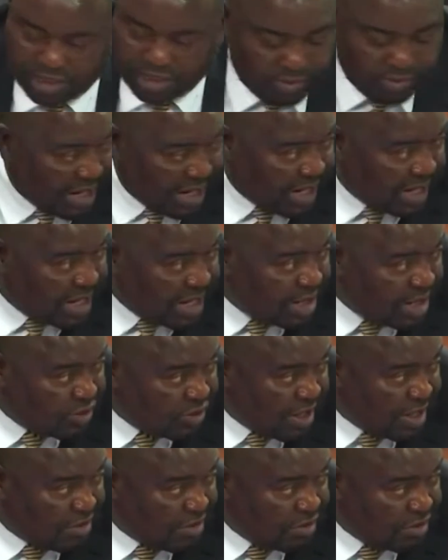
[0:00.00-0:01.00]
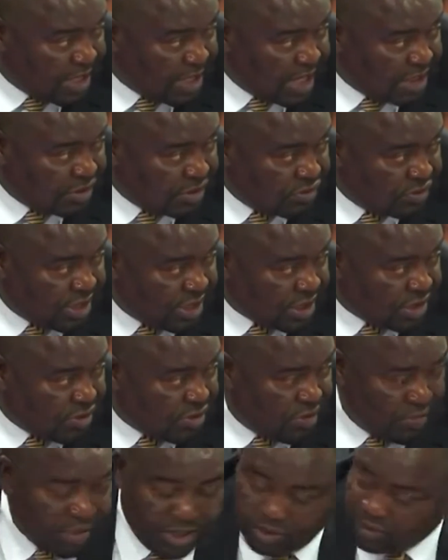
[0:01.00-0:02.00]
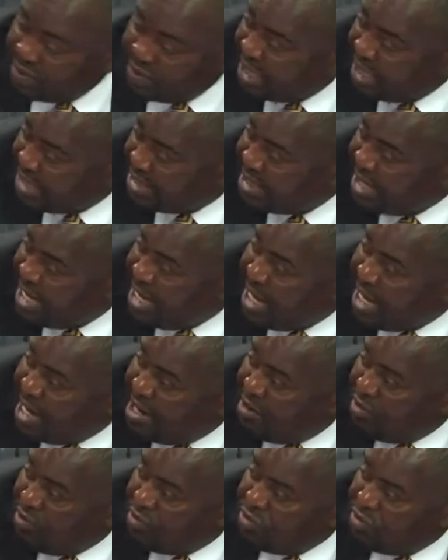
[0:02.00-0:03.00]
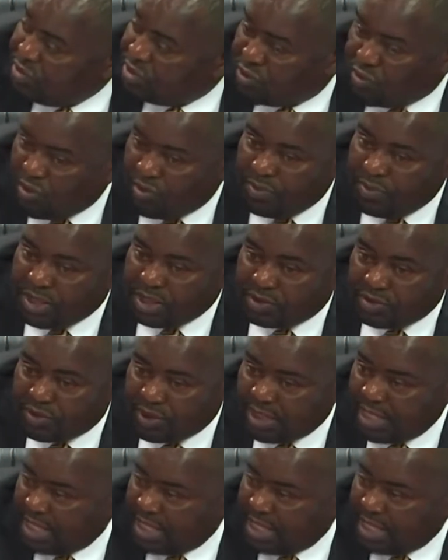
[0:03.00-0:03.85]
man. So I thought I should just comment on that. I will not comment on the